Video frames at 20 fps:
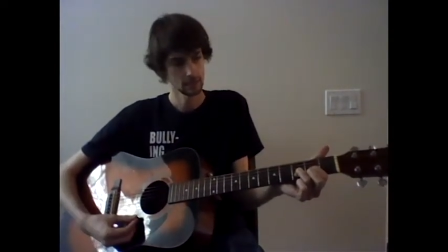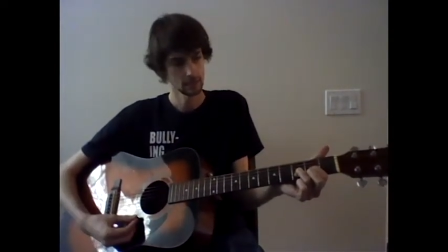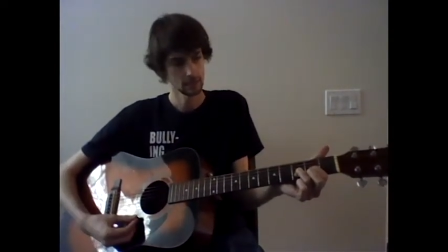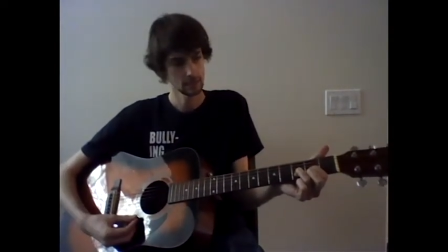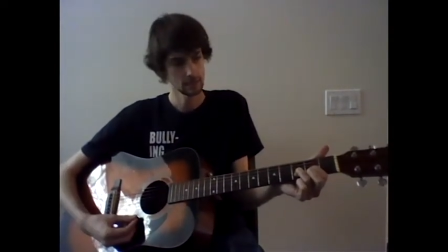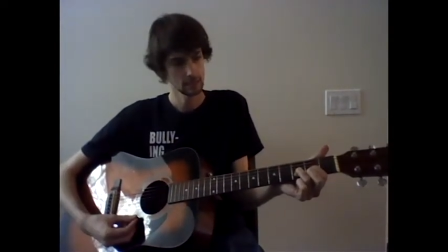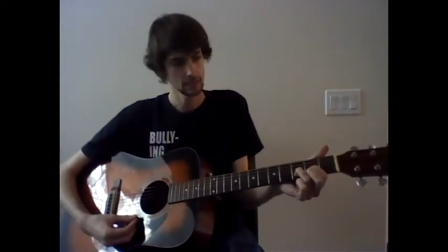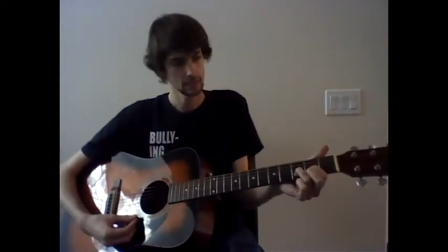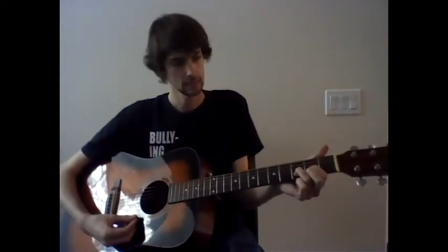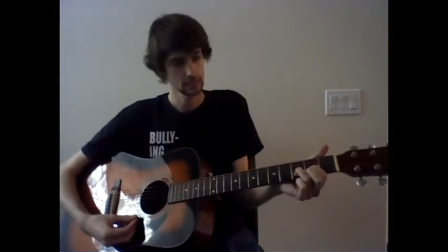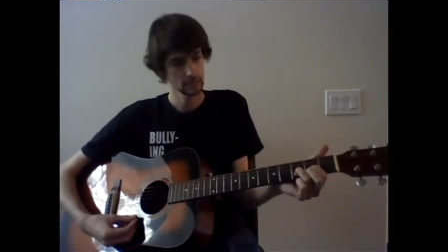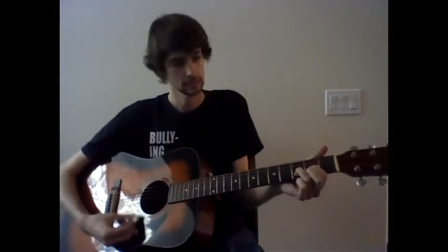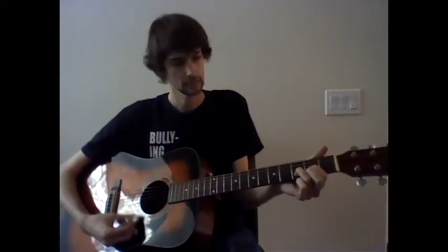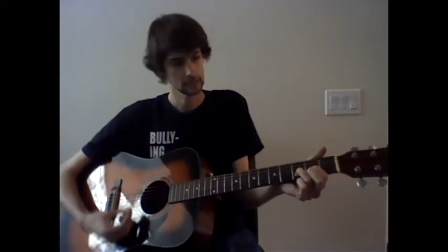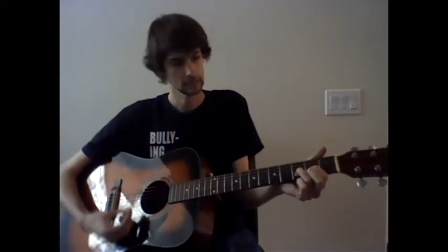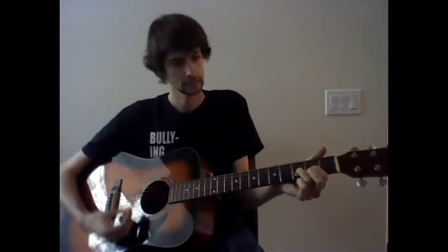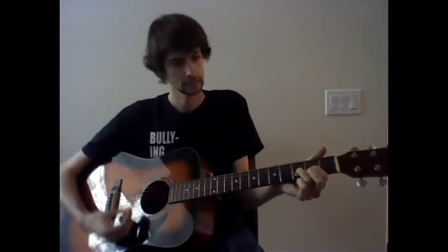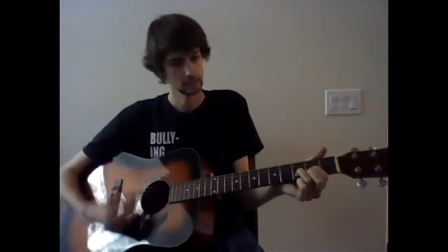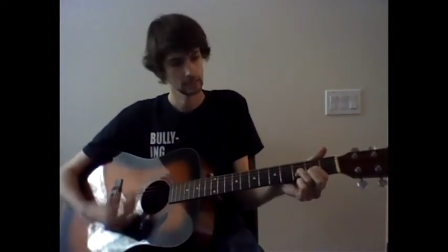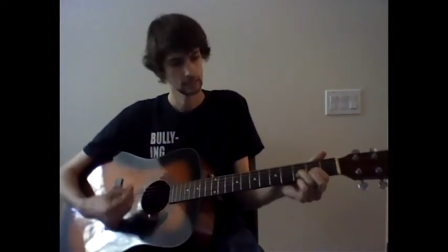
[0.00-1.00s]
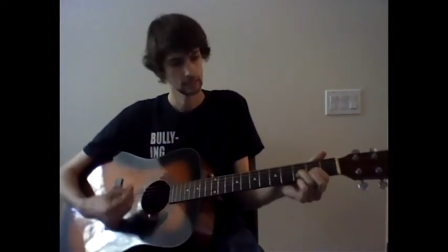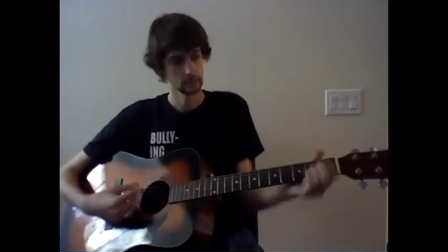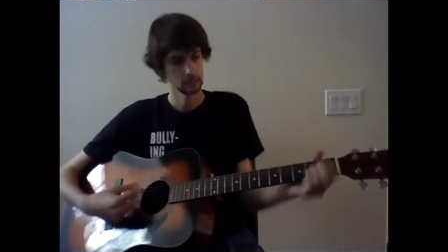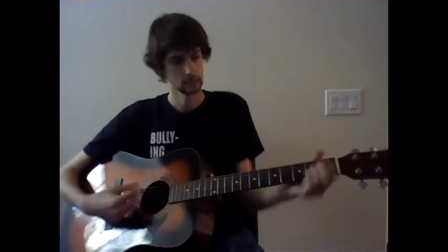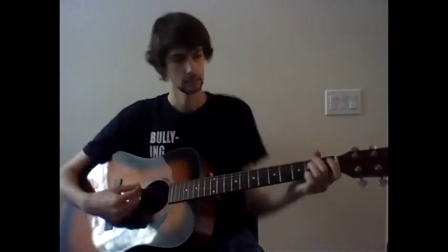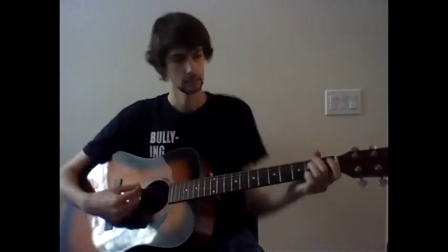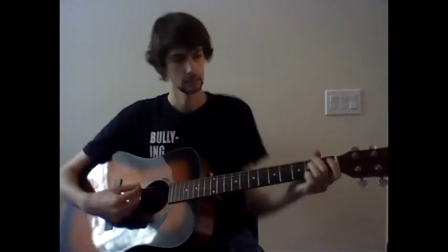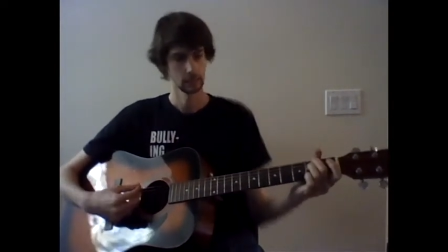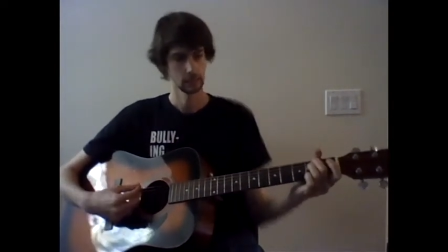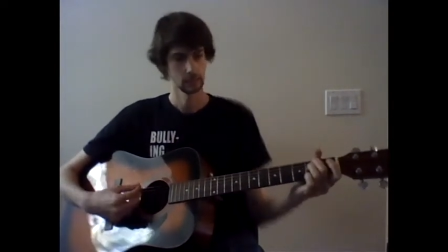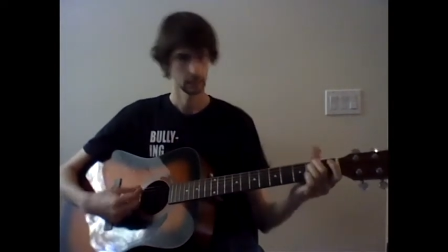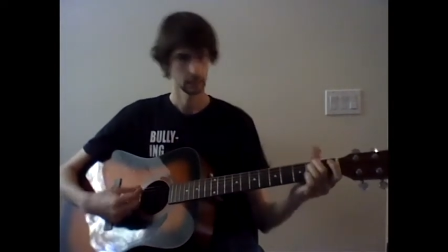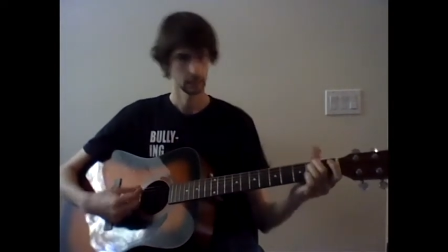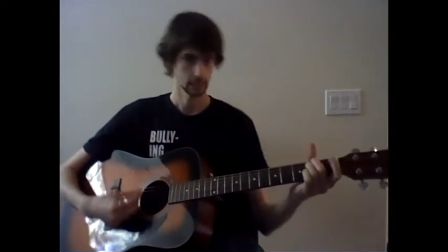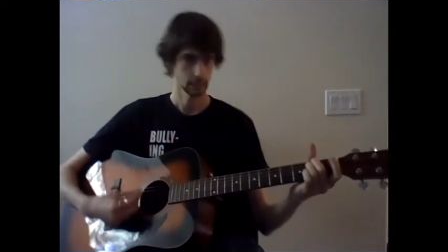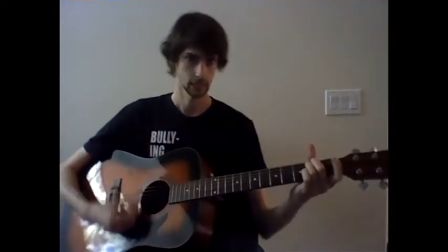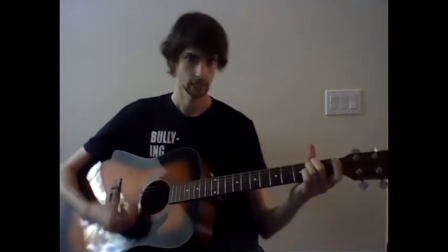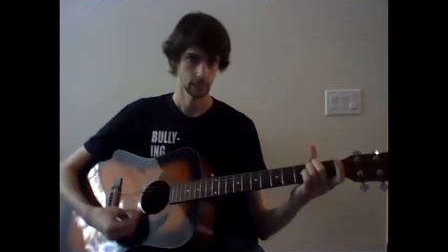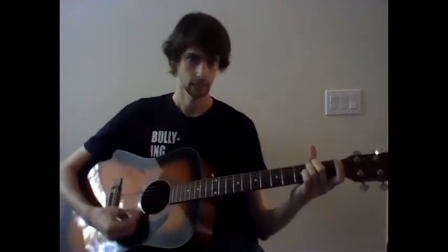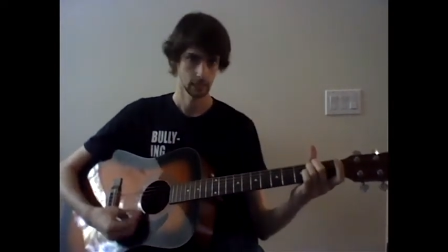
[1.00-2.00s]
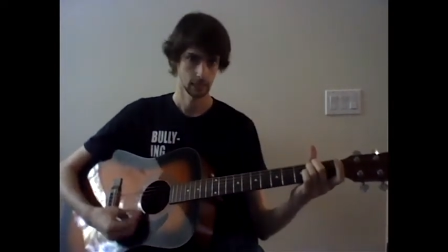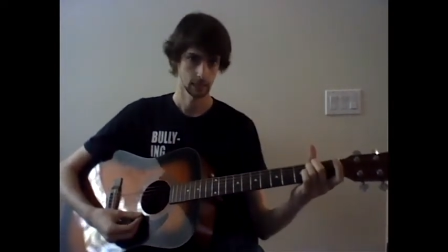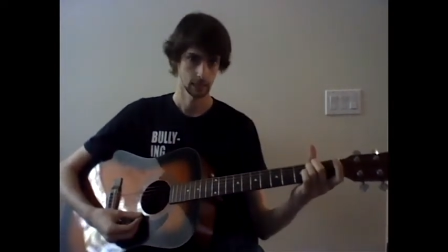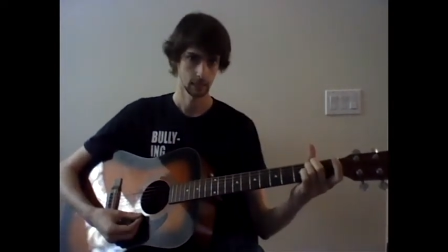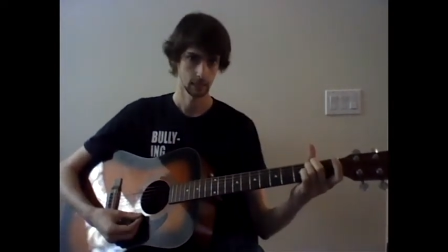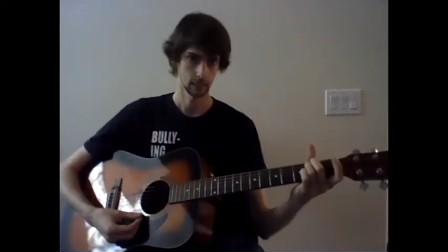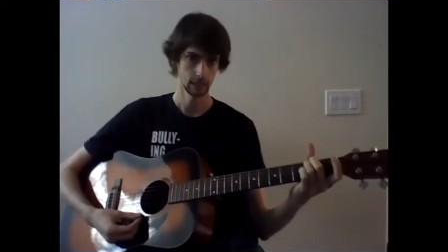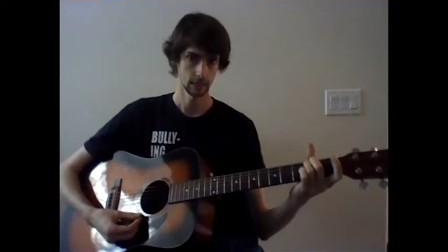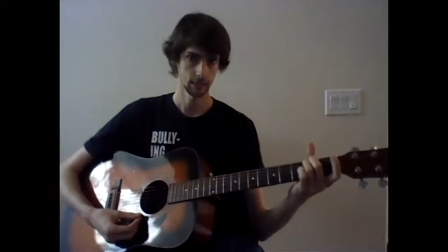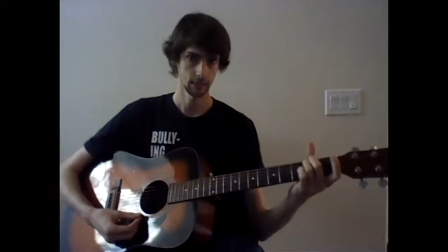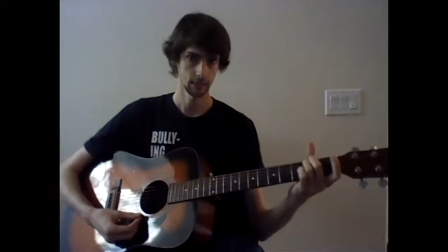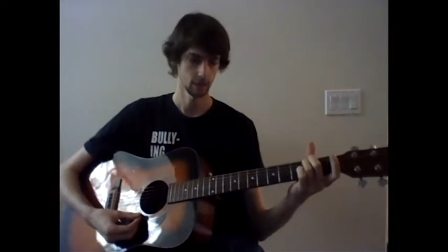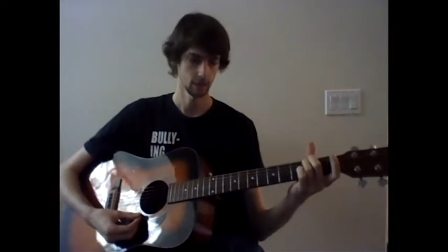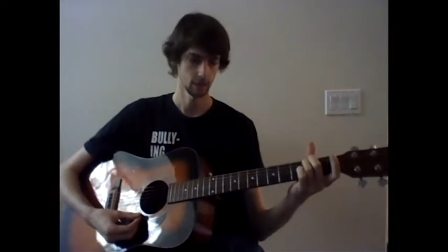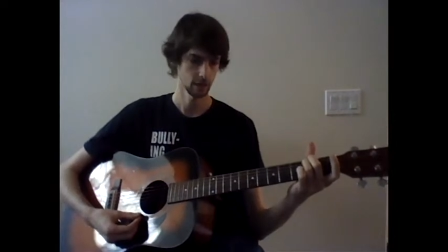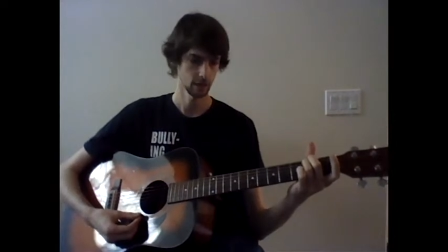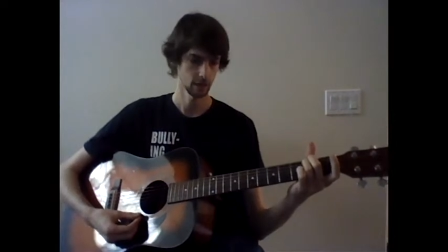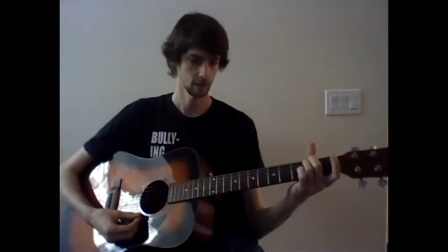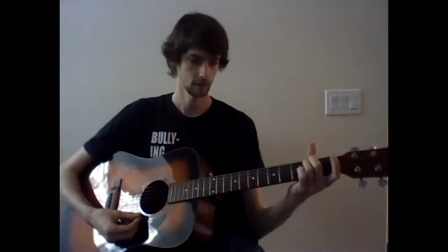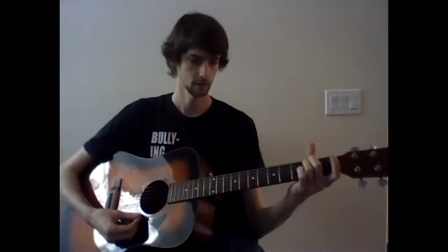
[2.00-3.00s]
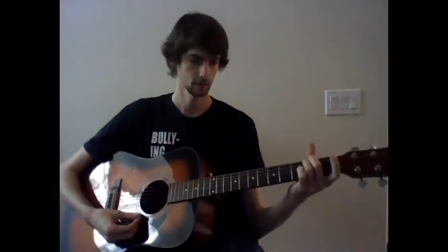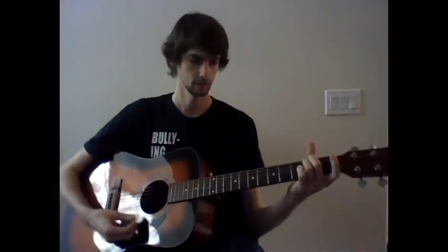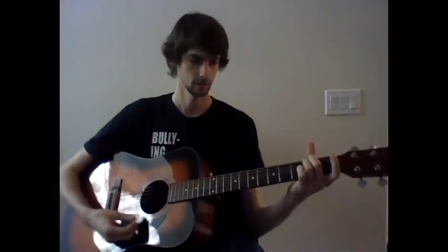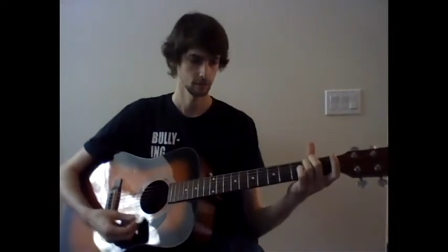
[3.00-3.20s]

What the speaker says: D, E minor,